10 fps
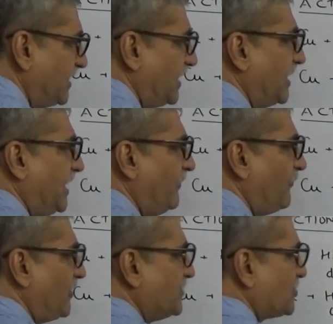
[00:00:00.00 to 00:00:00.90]
again
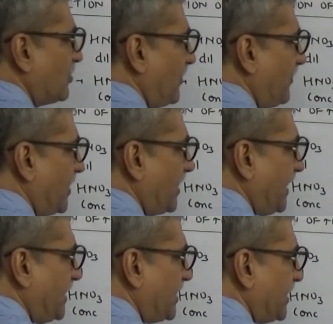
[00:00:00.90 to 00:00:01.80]
forms copper
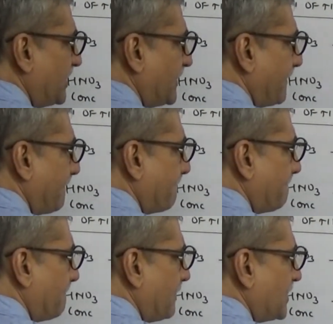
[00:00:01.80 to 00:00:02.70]
nitrate,
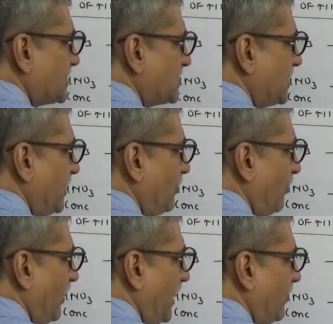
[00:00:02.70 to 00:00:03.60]

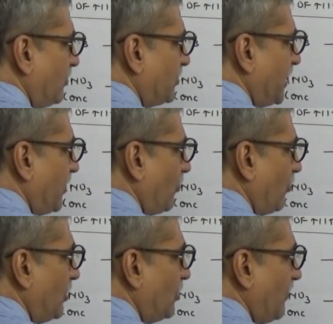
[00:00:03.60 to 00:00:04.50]
CuNO3
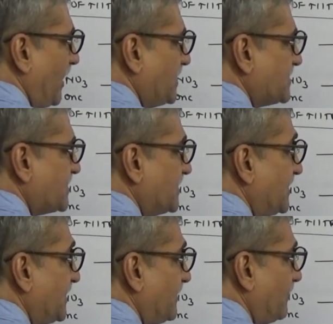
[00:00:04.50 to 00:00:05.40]
whole twice
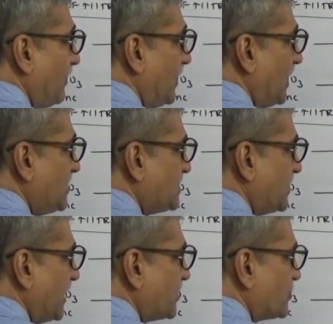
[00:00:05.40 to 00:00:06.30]
plus
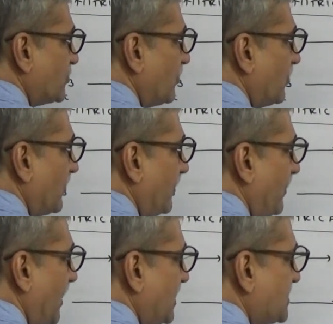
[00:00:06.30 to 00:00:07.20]
H2O
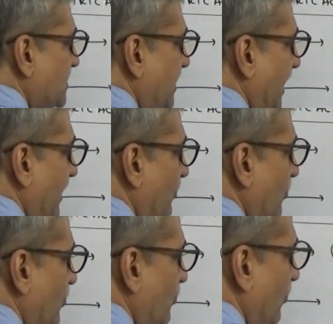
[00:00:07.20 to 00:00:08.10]
plus
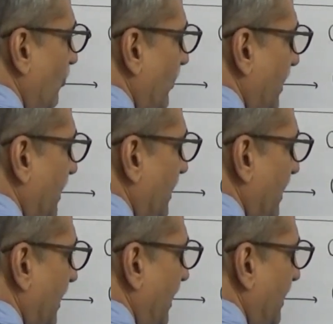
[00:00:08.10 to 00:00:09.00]
NO2 over here.
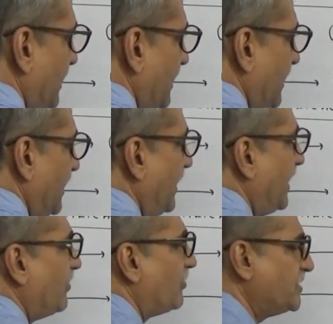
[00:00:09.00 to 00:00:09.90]
Again,
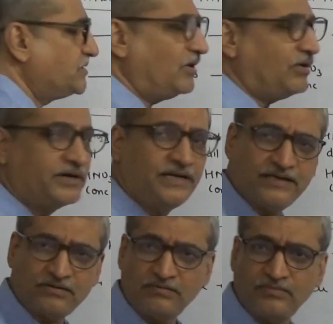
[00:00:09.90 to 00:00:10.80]
NO2 is an odd
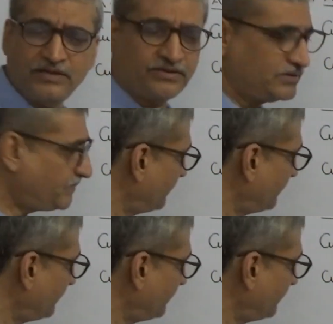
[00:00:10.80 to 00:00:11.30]
electron molecule.